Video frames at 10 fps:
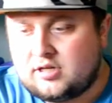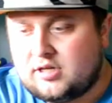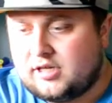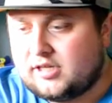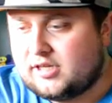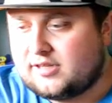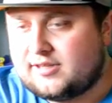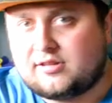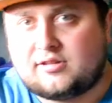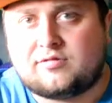I guess
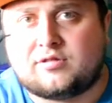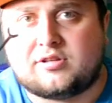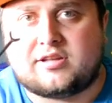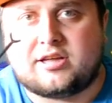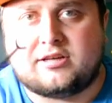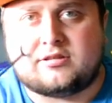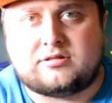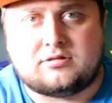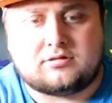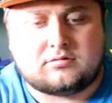that's for the tail
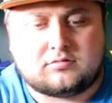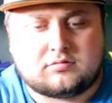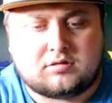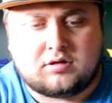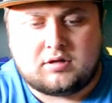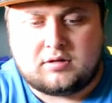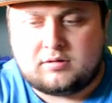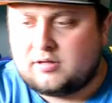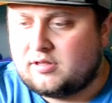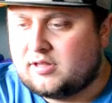
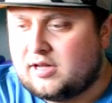because